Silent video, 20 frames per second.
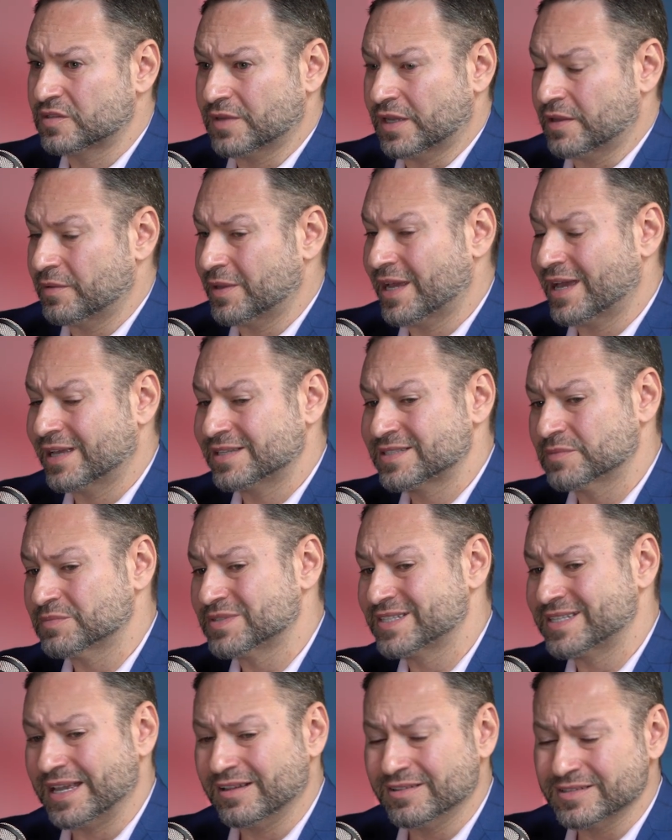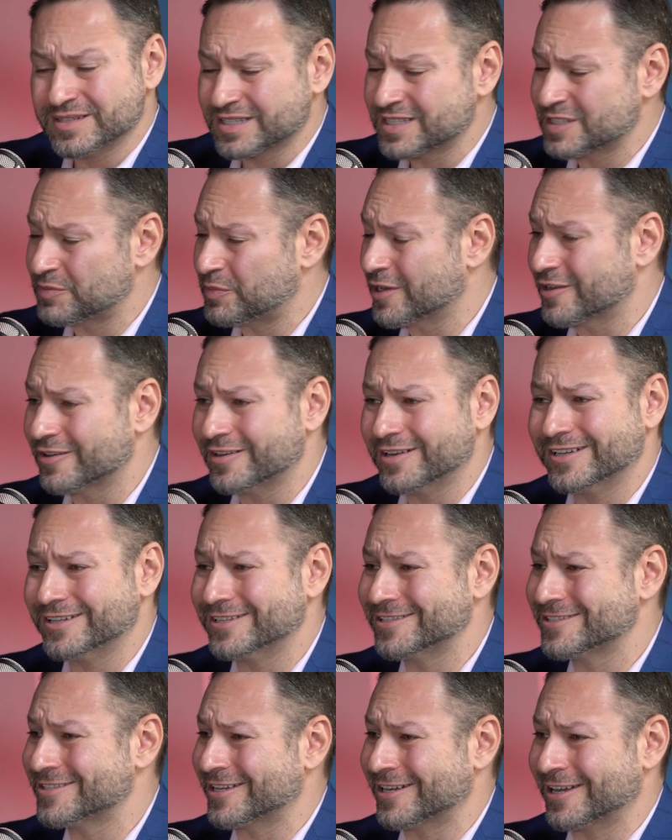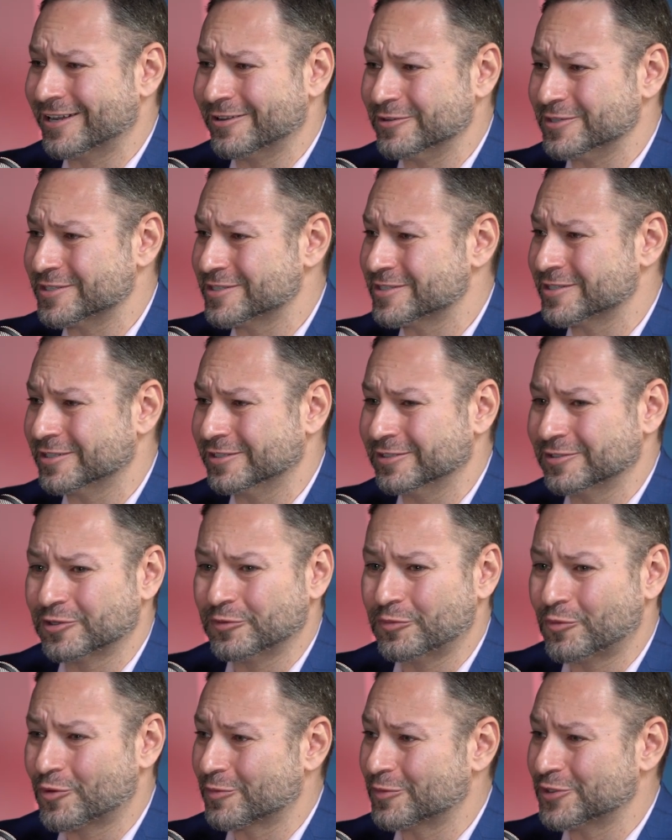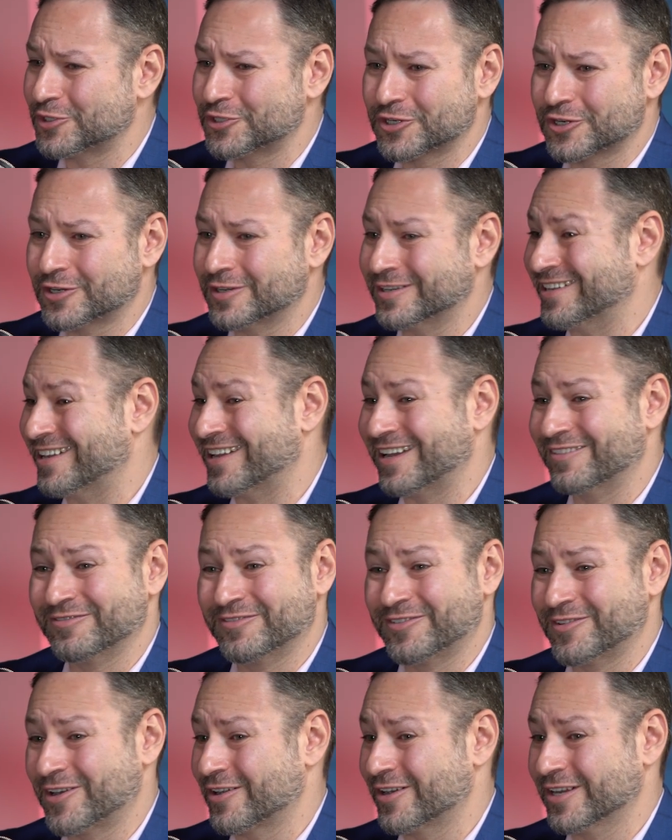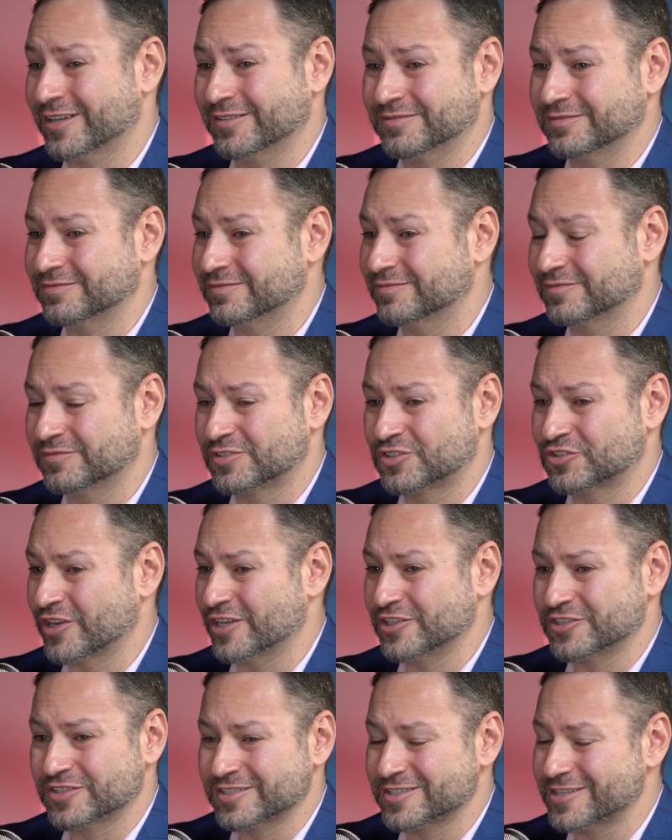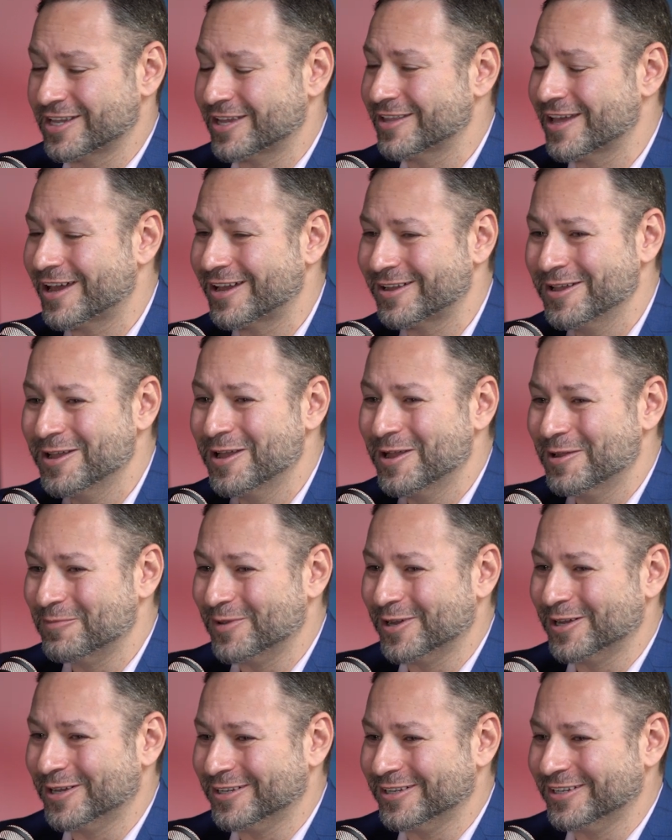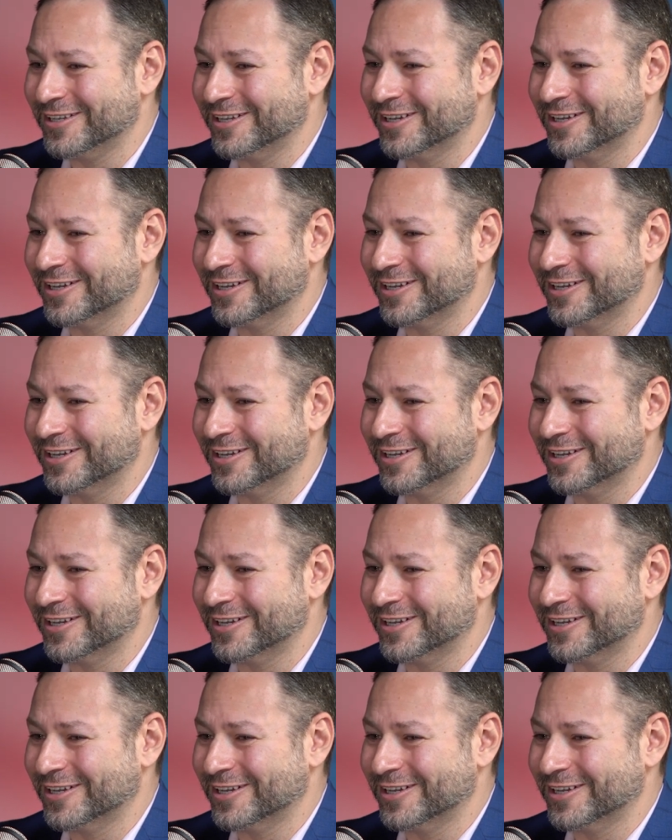had some sales experience, and I was a little more mature. Not very strange to say that, but